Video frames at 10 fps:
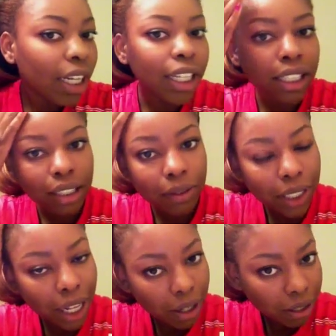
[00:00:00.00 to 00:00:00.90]
And
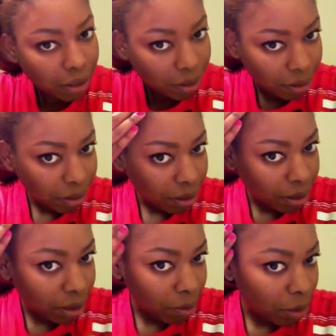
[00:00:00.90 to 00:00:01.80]
leaving out
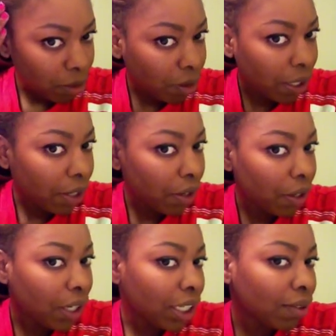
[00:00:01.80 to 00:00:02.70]
this much right here,
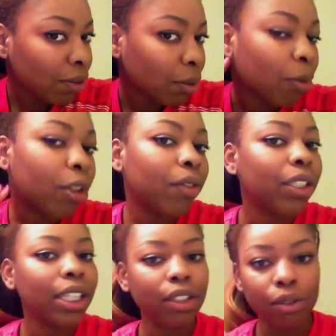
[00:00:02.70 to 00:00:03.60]
it gives me more of
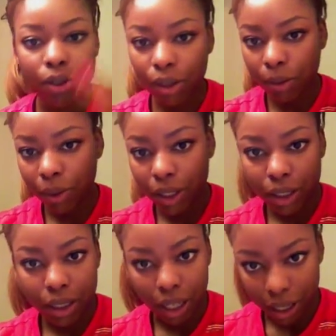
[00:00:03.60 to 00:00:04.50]
a natural look with
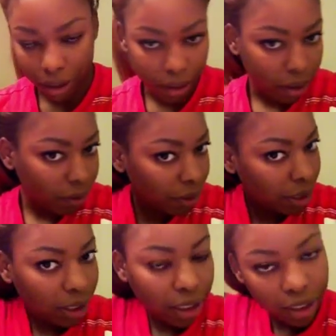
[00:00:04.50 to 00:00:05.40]
styles and
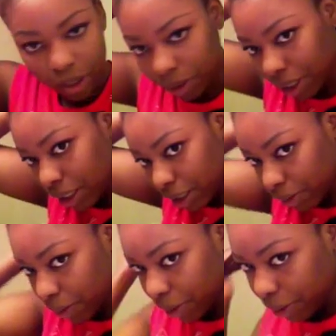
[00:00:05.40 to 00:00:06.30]
everything like that. So that's the
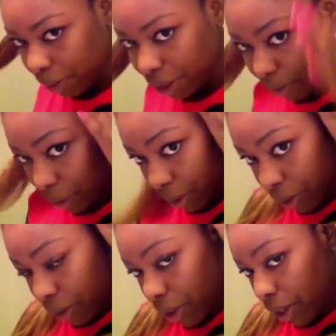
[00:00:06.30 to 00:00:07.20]
front, whatever.
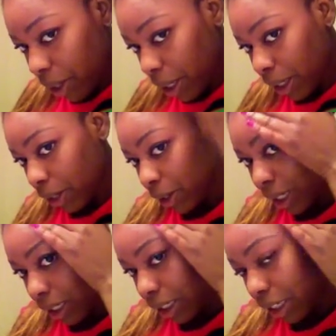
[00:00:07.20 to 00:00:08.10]
I know
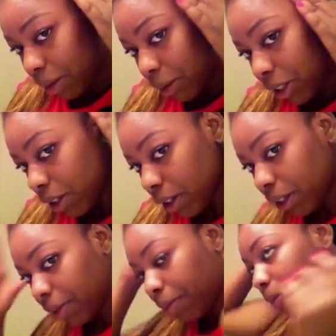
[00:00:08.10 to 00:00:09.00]
you guys are tired of me
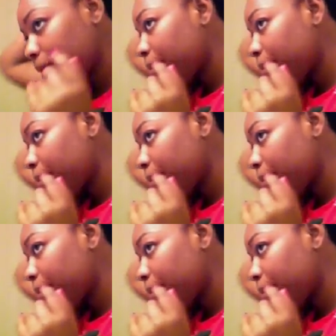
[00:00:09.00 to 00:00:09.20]
talking.